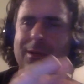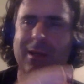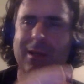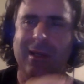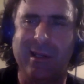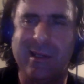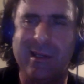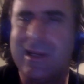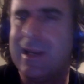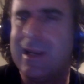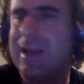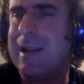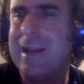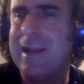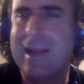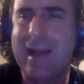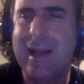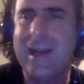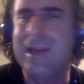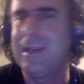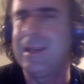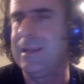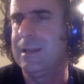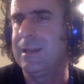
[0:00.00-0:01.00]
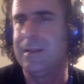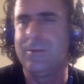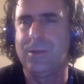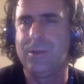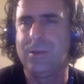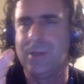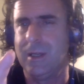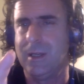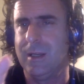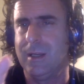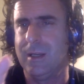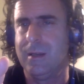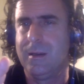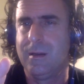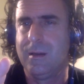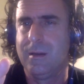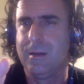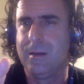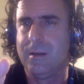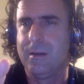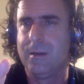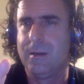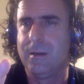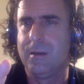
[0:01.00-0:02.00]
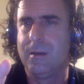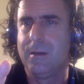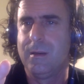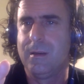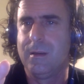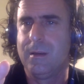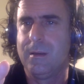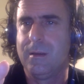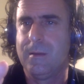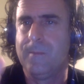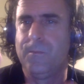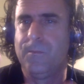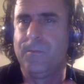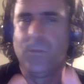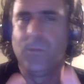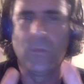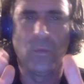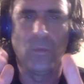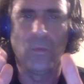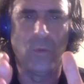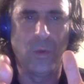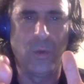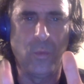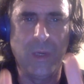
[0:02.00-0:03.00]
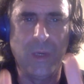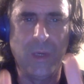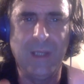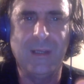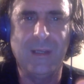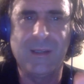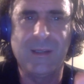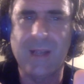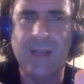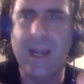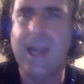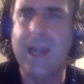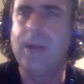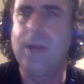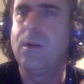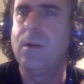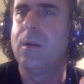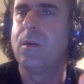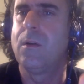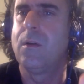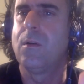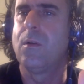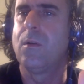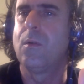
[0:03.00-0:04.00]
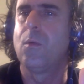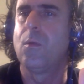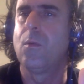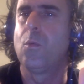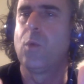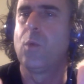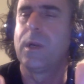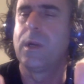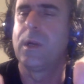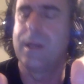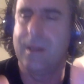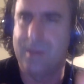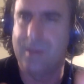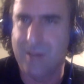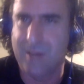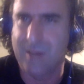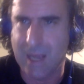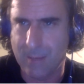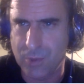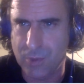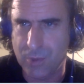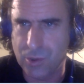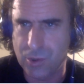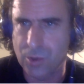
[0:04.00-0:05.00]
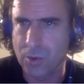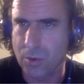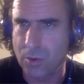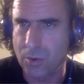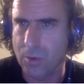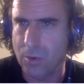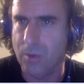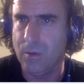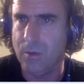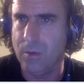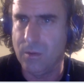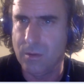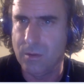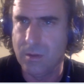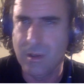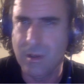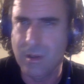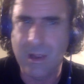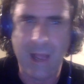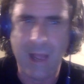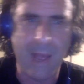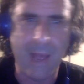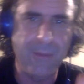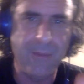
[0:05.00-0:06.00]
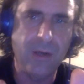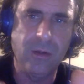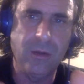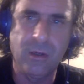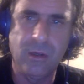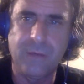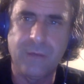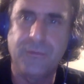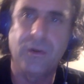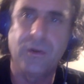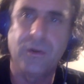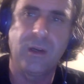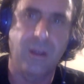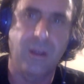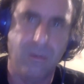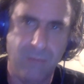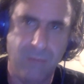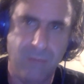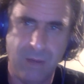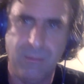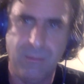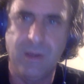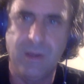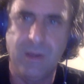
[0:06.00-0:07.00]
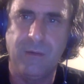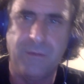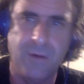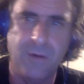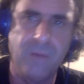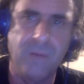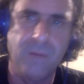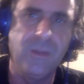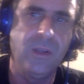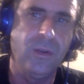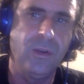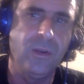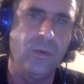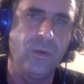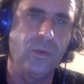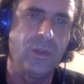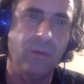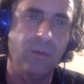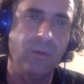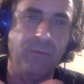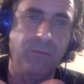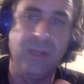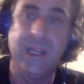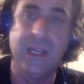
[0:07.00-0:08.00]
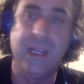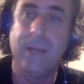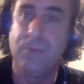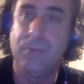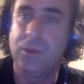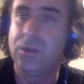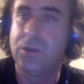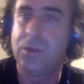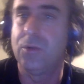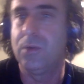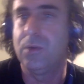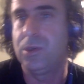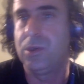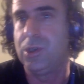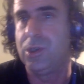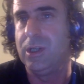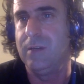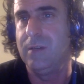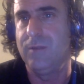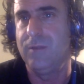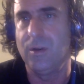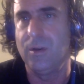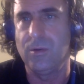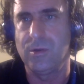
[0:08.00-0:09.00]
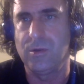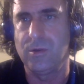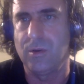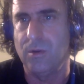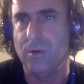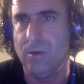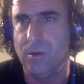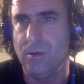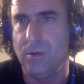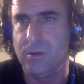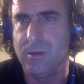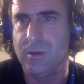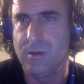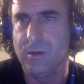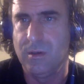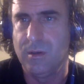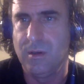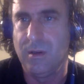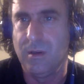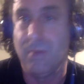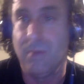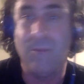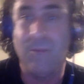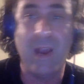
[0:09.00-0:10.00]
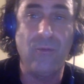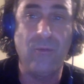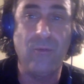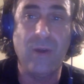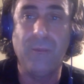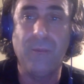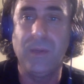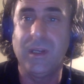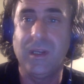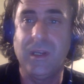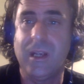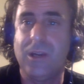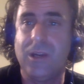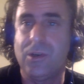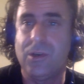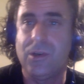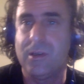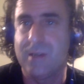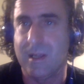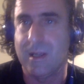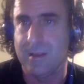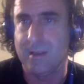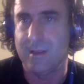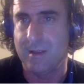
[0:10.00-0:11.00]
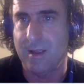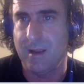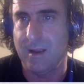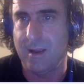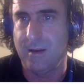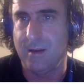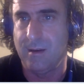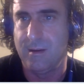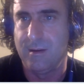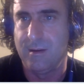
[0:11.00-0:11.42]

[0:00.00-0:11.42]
this. I could give a shit. When we decide we're going to establish a goal, I'm going to look for a commitment from you to be able to achieve those goals. My reputation's on the line.